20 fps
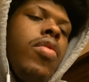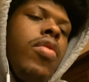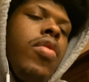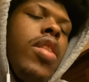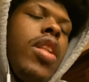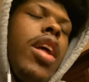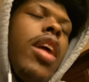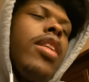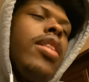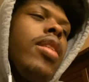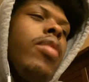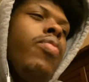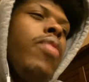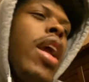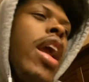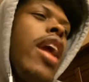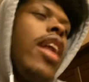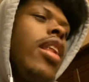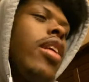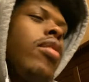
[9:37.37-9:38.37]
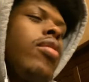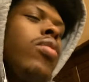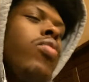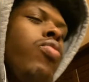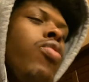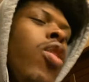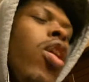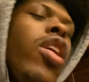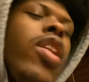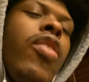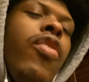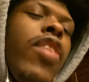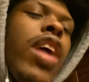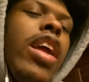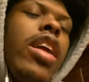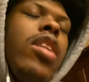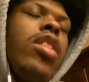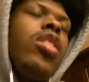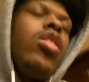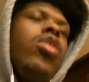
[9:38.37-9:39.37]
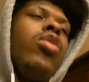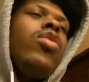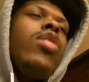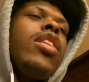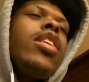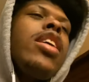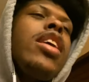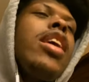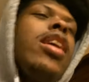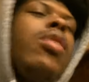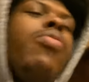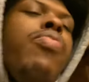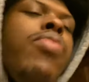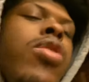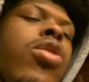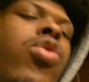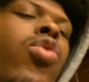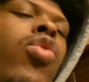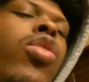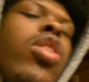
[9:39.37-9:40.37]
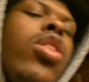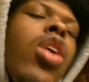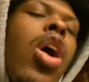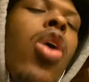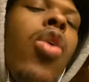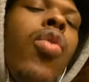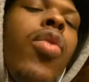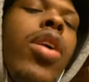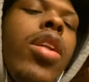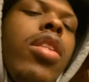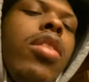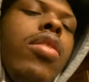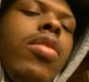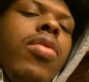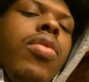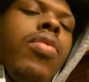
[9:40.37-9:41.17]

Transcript: Let them haters motivate you to keep you going.